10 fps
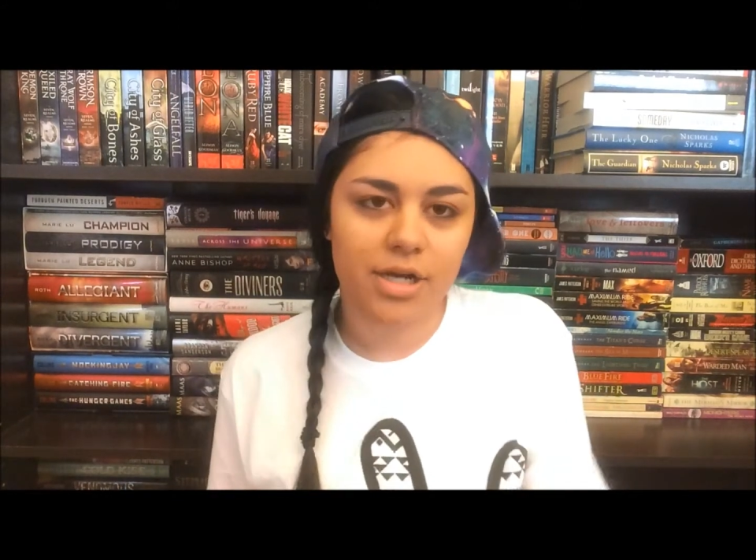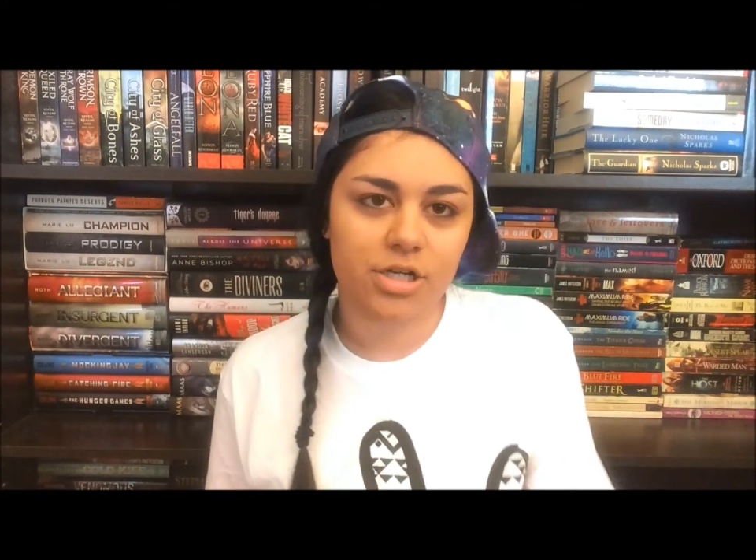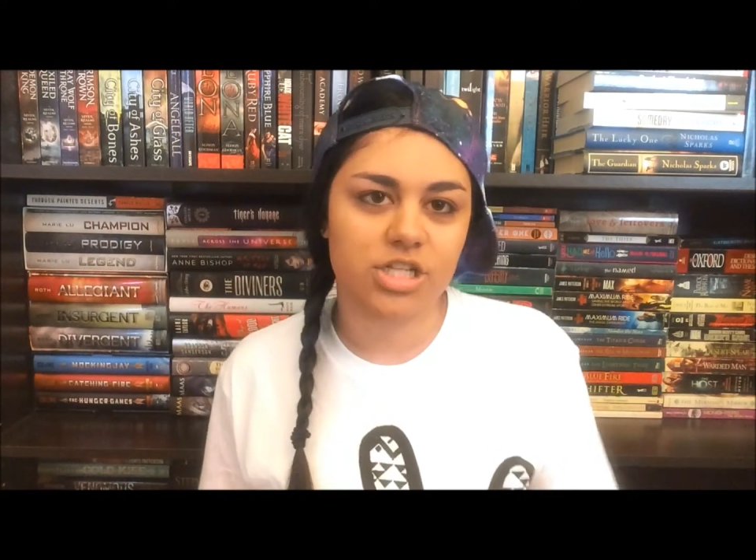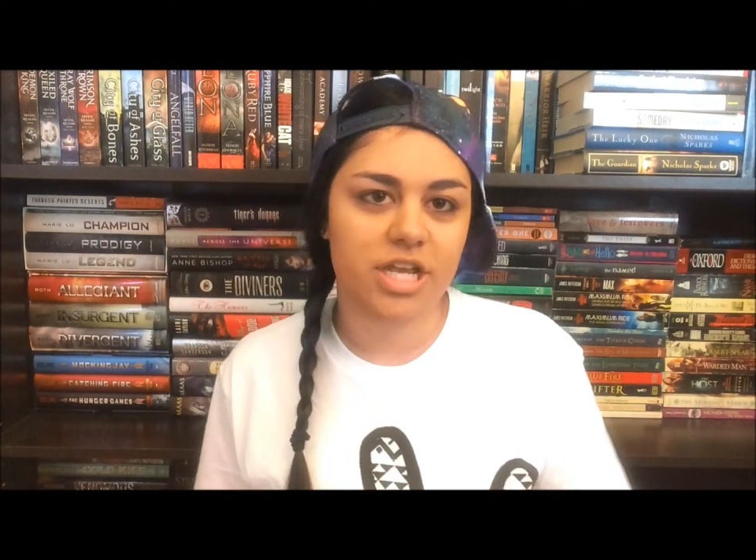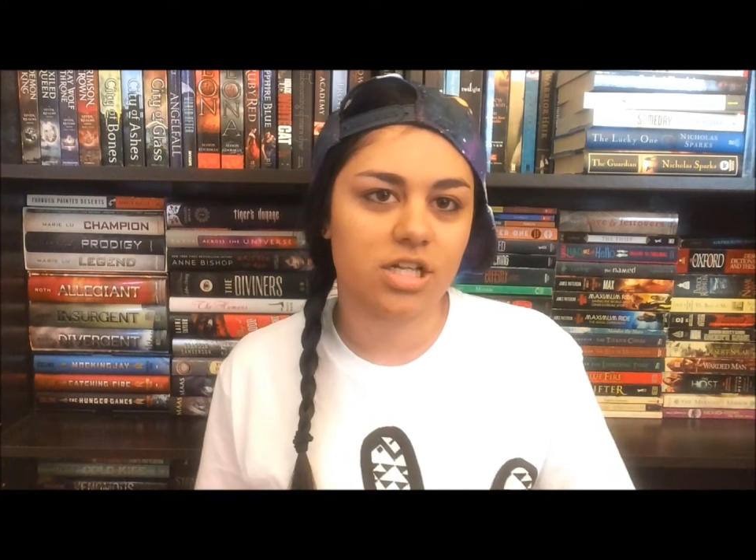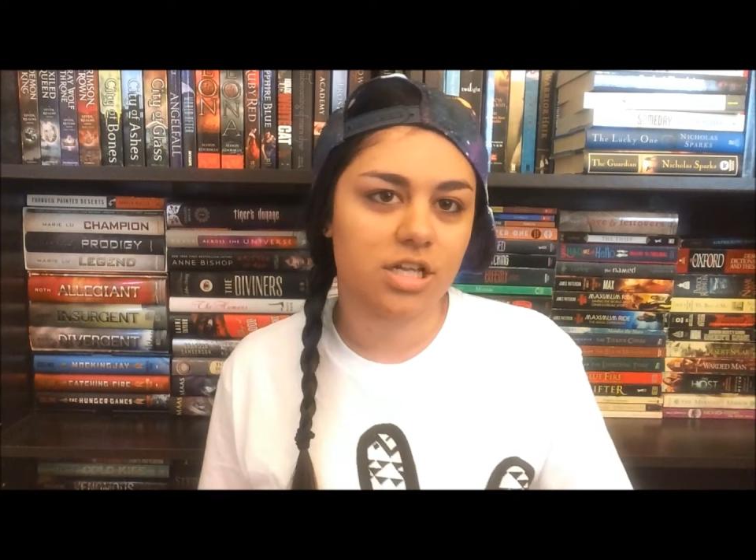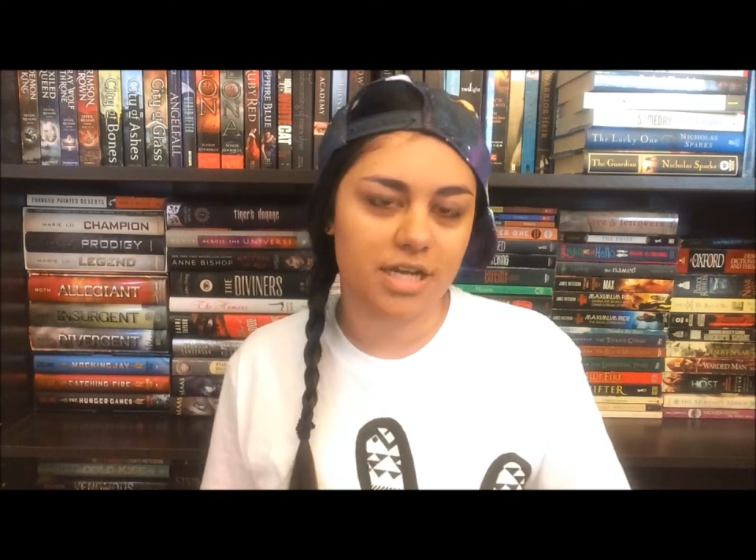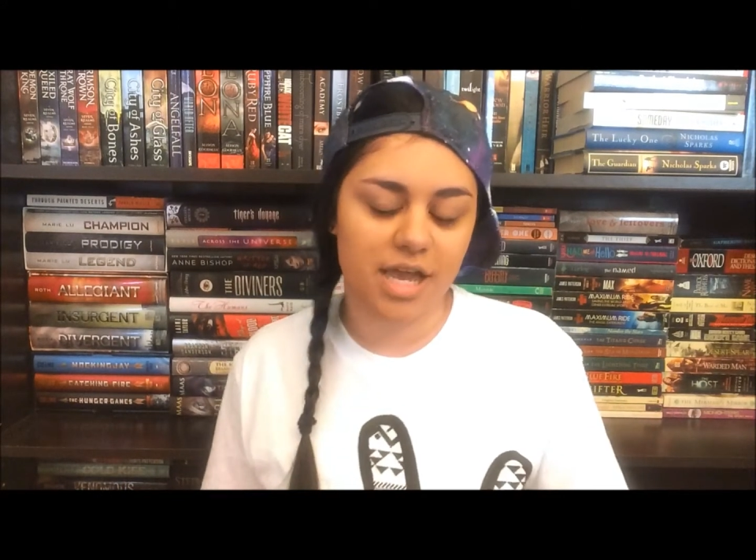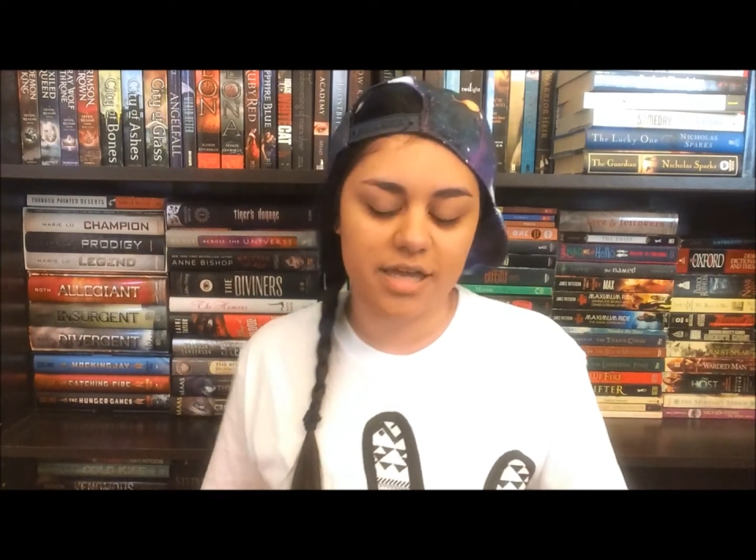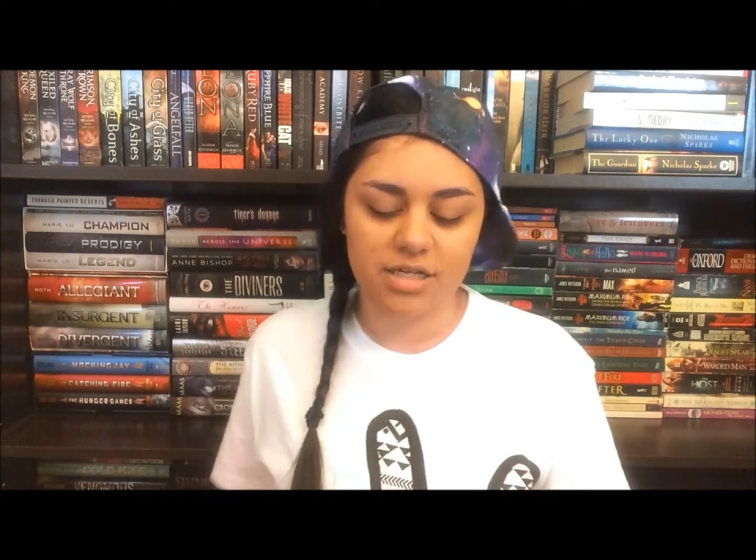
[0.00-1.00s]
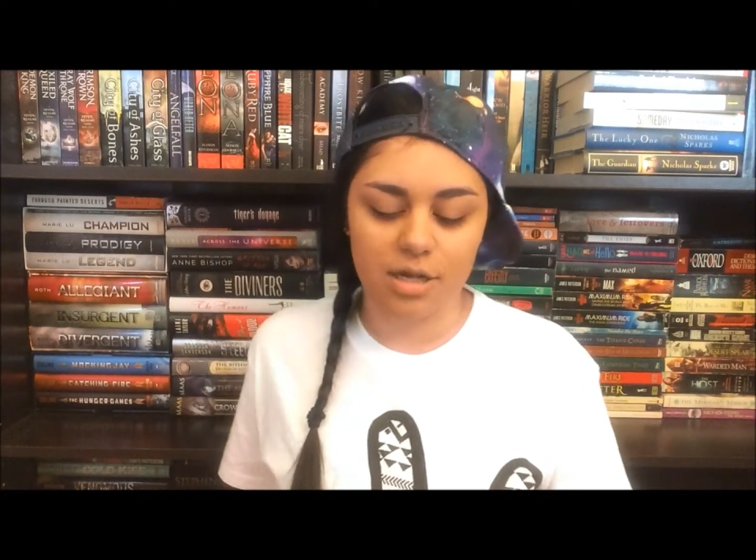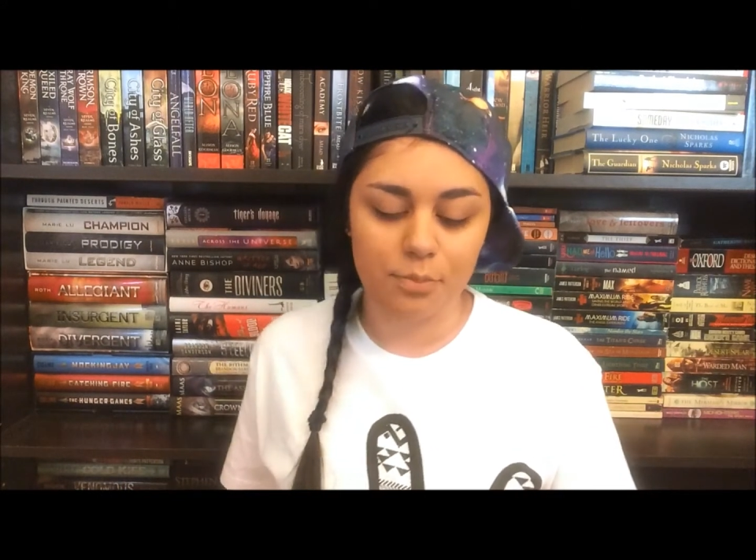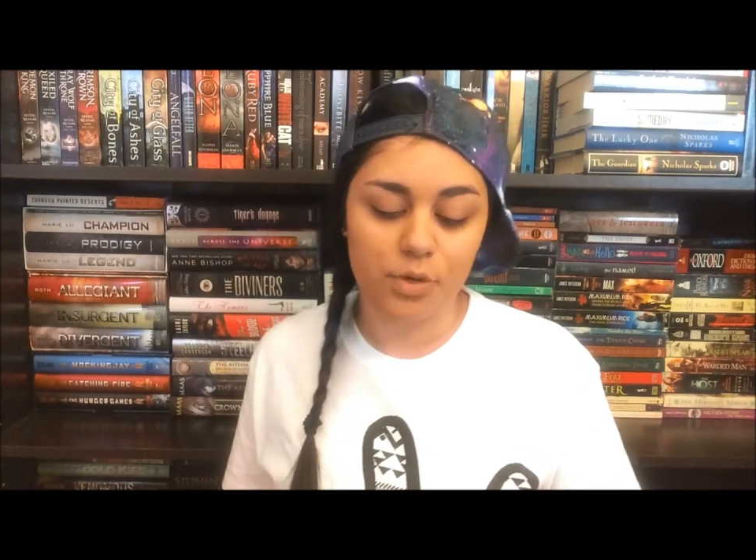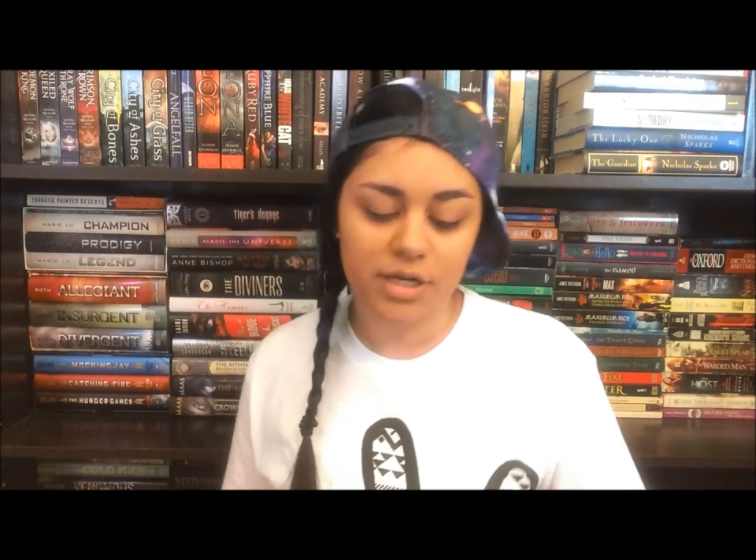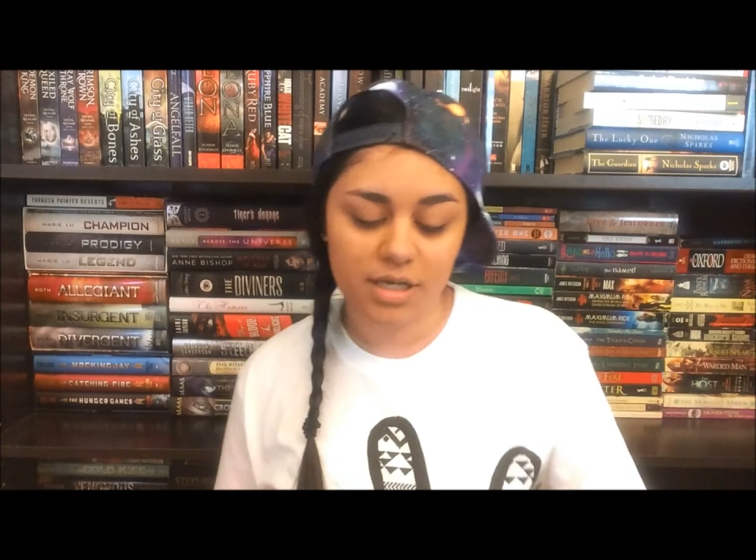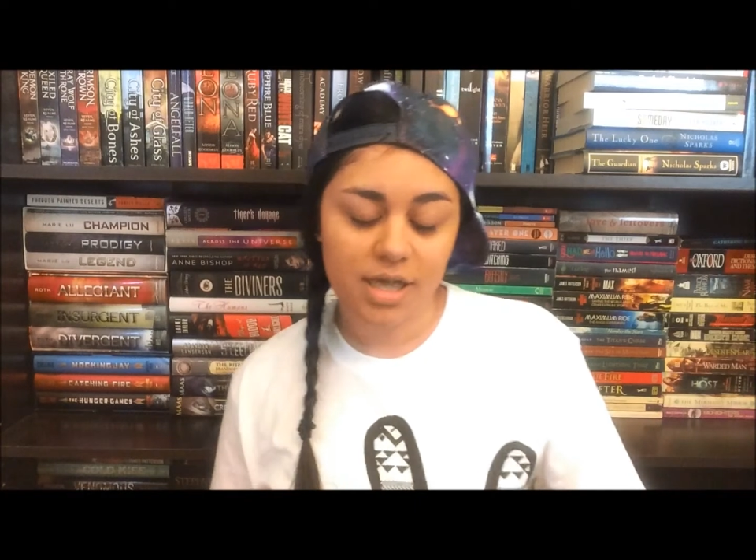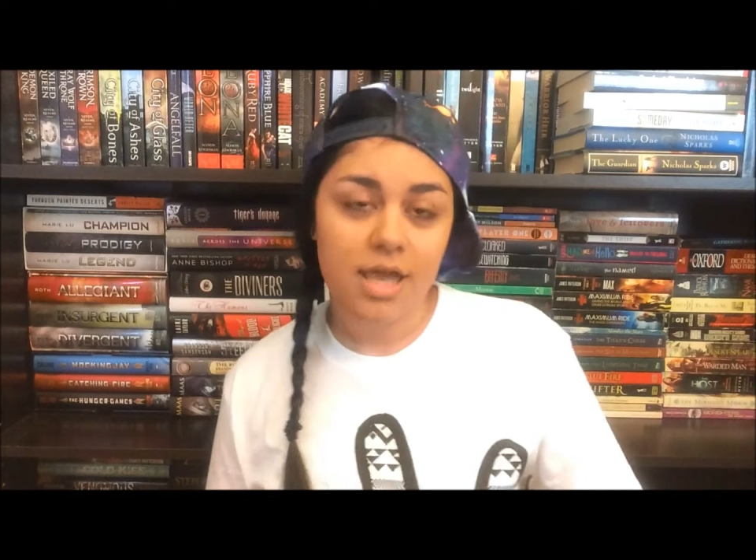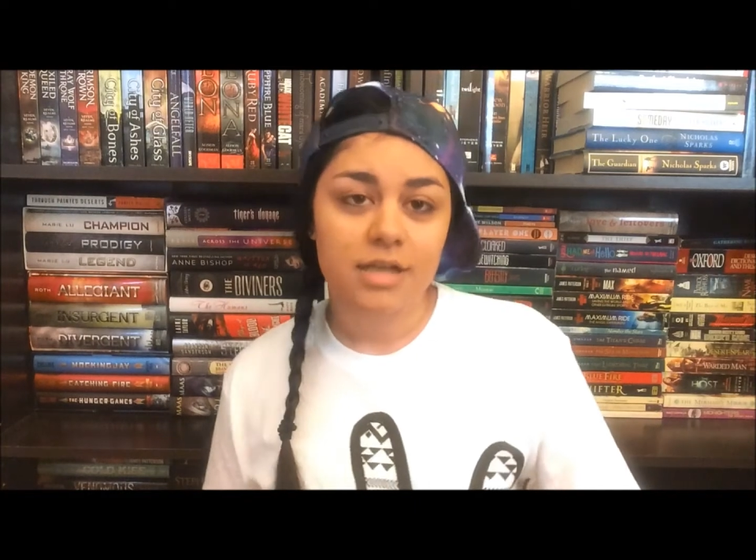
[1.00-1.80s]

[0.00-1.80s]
on her channel, and I ended up winning.